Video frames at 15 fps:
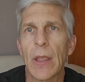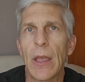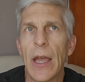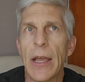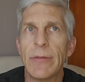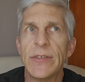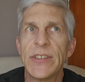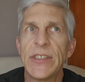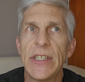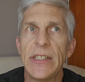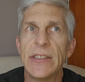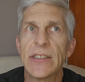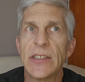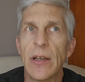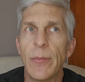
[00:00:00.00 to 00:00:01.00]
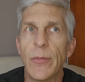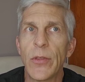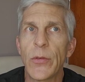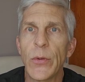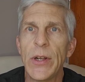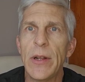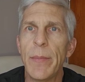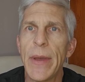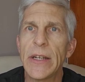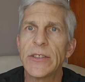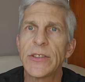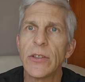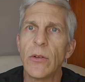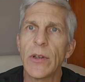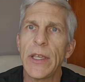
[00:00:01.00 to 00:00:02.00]
I've seen some
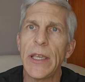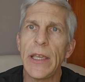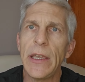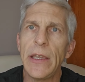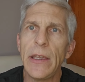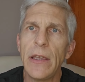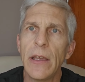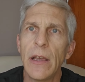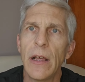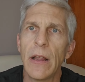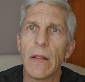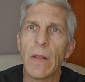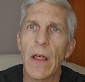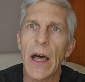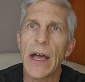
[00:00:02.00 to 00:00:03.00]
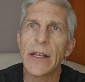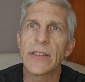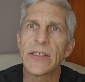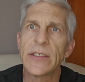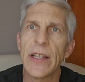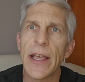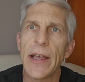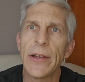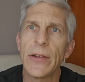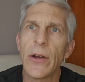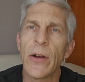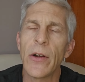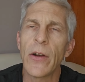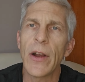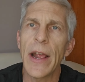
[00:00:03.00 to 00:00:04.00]
3-dimensional key locks that
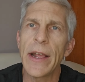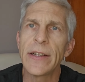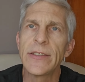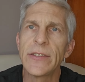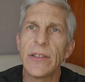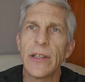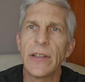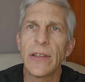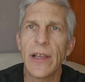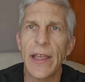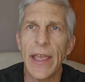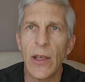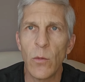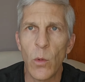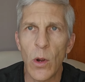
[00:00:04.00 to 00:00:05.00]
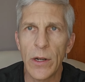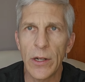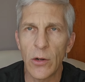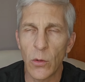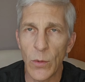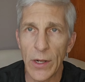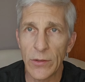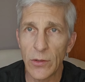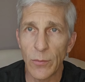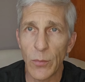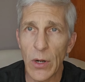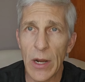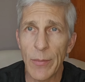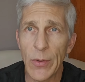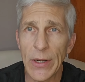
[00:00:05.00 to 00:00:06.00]
are excellent. I had one on a rental
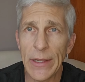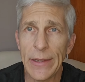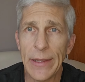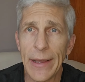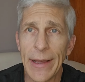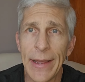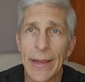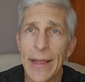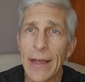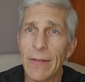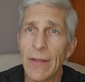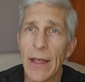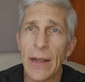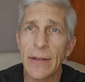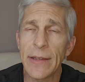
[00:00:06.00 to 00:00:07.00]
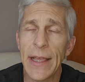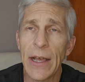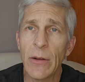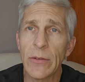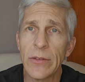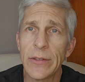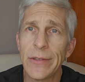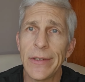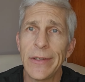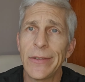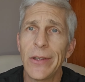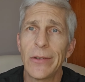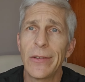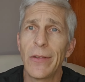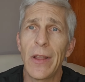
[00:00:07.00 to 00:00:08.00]
property. I got locked out. It
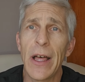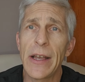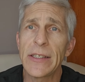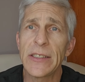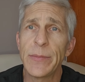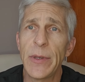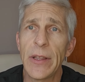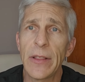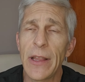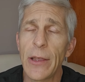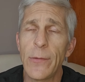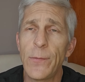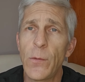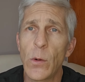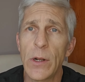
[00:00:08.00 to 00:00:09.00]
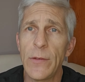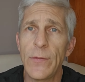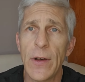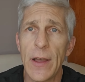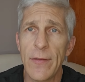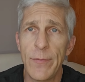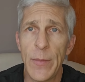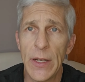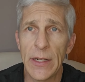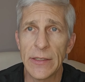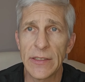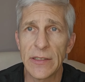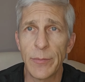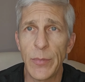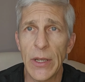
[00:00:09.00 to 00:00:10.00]
took the locksmith like 45
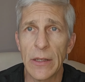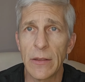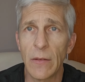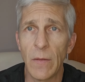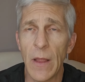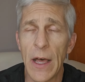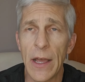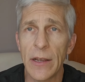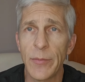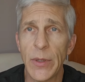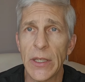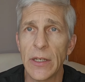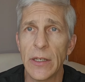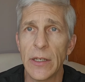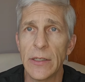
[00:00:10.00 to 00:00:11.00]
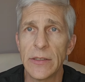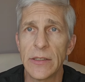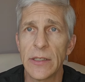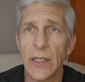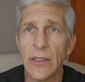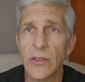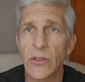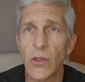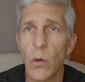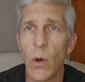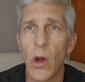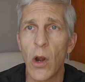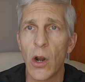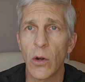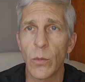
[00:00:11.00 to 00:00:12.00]
minutes to pick the lock because it's so
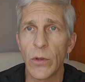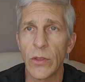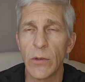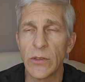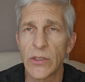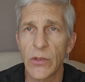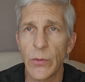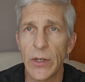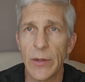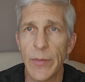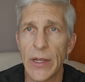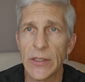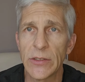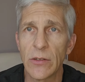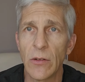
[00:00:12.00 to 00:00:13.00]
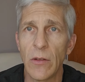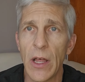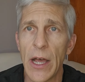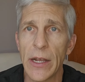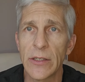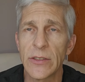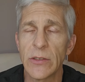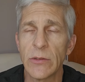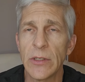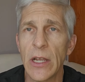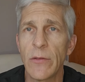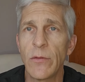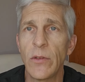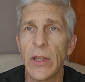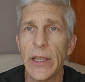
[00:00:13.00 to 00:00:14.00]
hard with those 3-dimensional locks. So
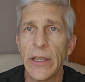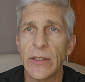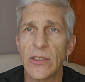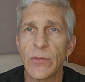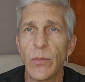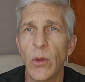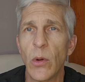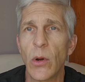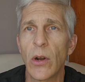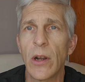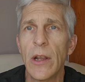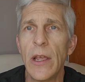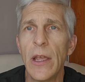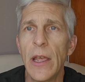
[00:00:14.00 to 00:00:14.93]
definitely explore,